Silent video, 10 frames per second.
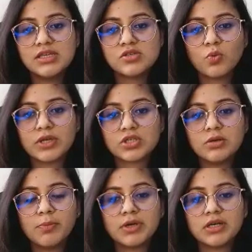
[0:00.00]
This
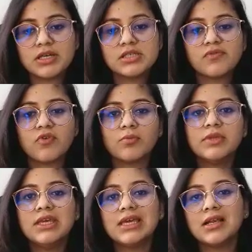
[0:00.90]
question pertains
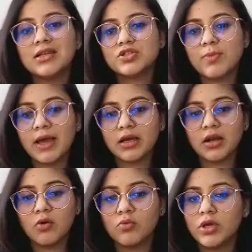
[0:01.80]
from the English
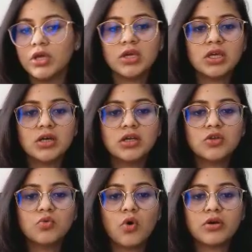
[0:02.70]
background. Here
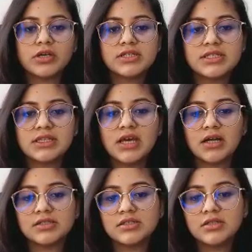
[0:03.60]
you already see the
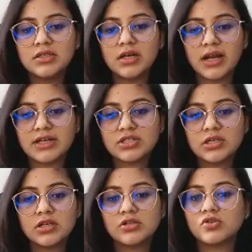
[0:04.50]
answer, the
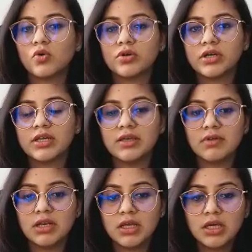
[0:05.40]
rationale is already
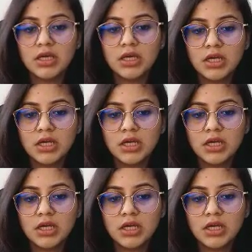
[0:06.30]
given.